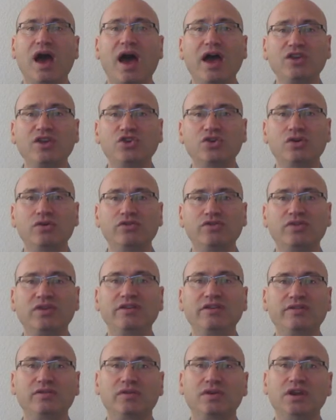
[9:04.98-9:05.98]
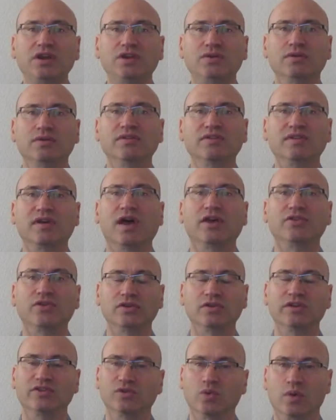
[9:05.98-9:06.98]
I chose these 3 to discuss
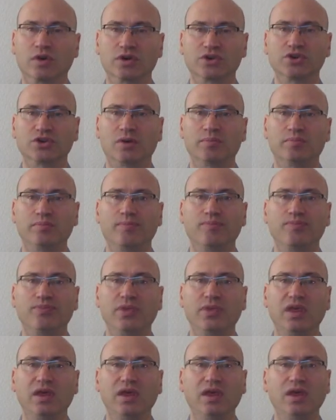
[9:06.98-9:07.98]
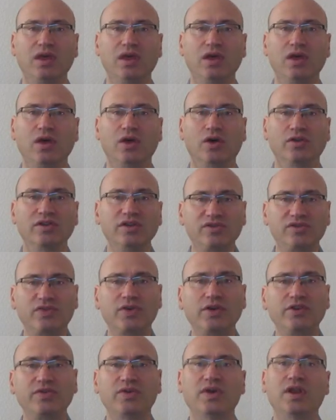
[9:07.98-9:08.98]
on this workshop. On this
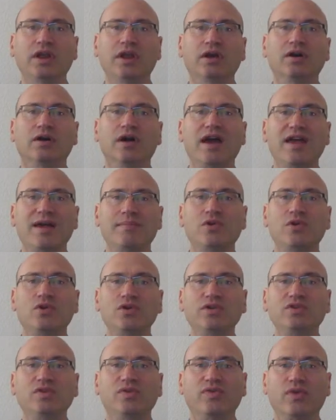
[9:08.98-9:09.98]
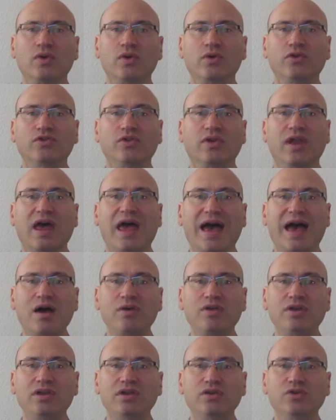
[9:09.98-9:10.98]
first video, I am going to focus on how
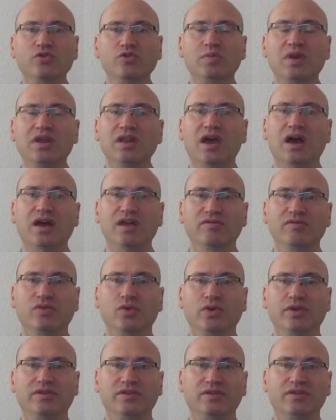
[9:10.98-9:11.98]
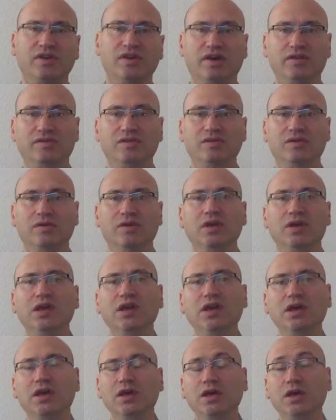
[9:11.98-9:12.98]
the news media influences us.
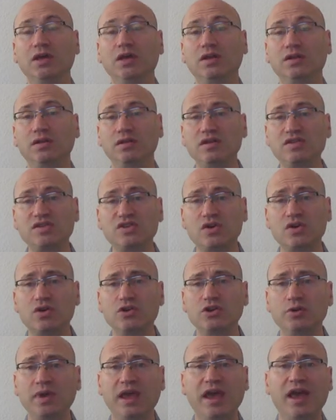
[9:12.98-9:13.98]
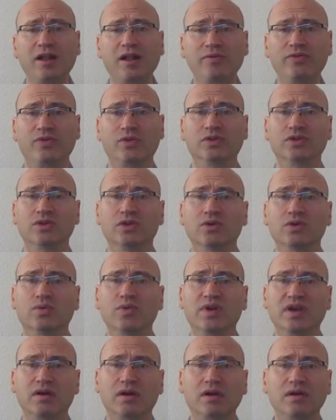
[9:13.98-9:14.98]
This is going to be helpful to you
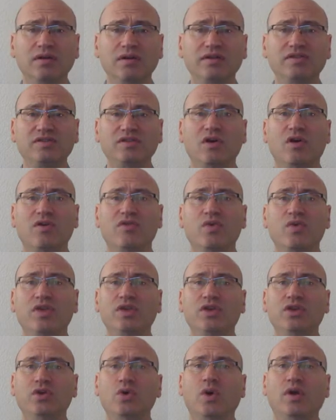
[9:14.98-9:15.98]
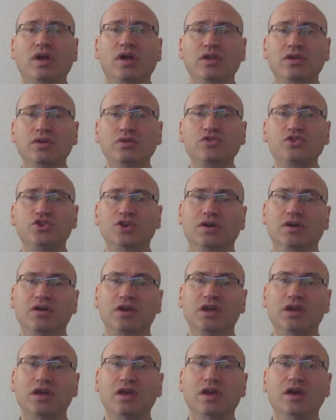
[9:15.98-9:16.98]
regardless of whether you are a news
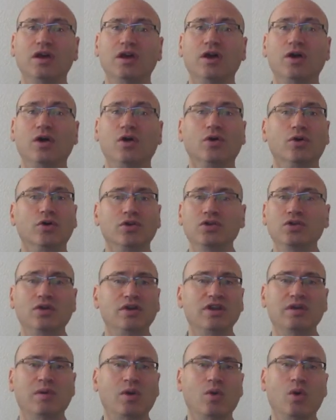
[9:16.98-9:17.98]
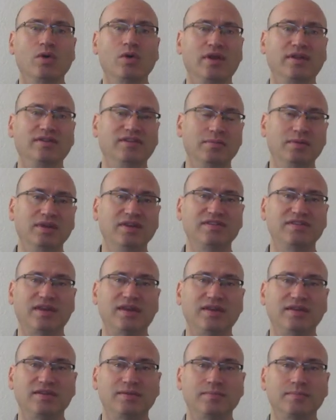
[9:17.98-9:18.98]
junkie or you don't even own a TV set.